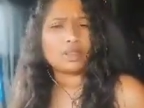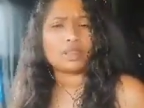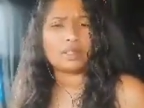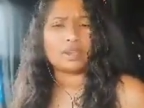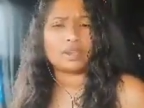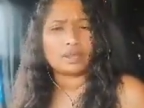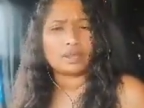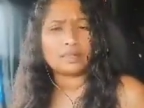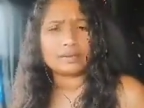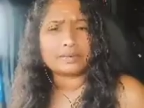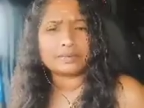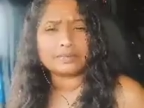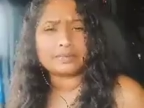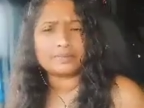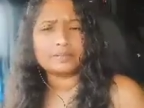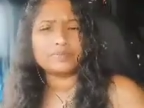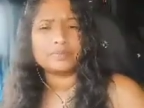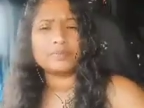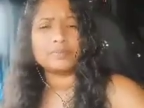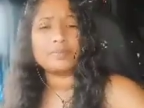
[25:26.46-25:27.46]
So that's why
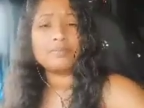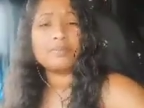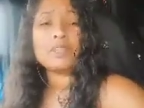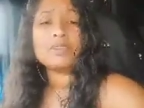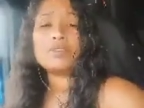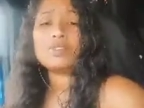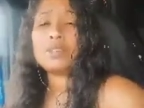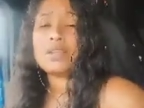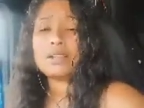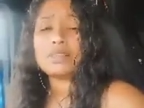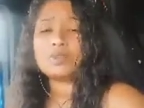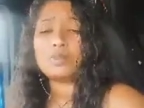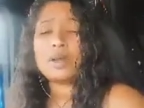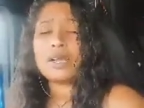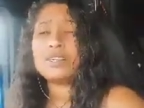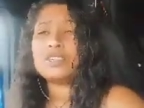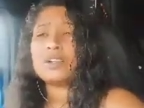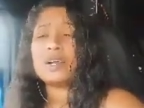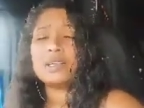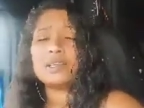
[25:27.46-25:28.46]
John is like, nope,
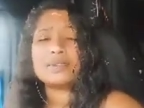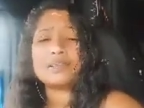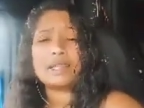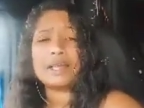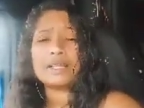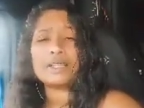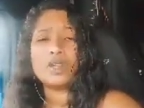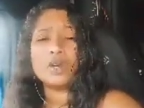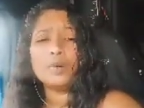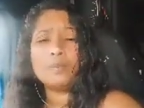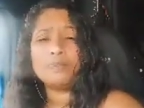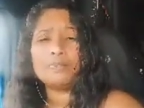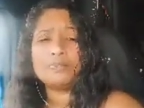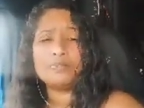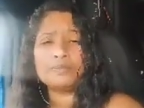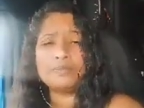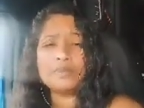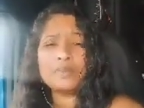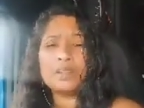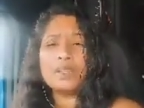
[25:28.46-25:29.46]
you got to stay
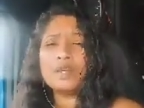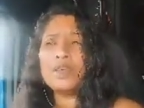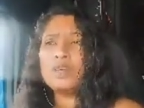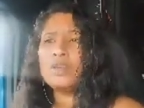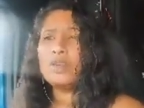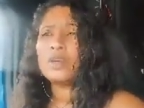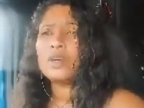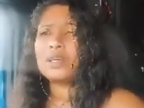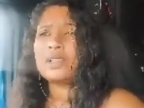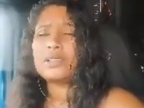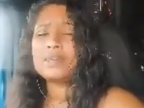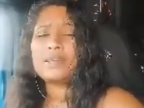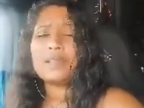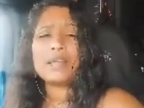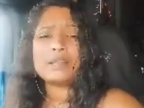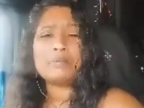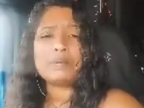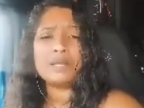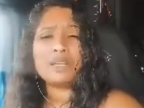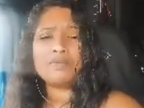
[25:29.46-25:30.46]
at Butterfly or
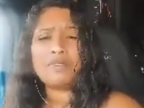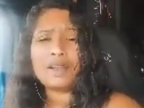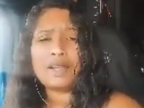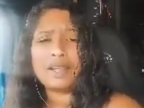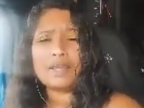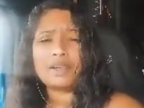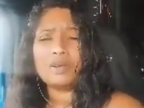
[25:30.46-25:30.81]
Airbnb.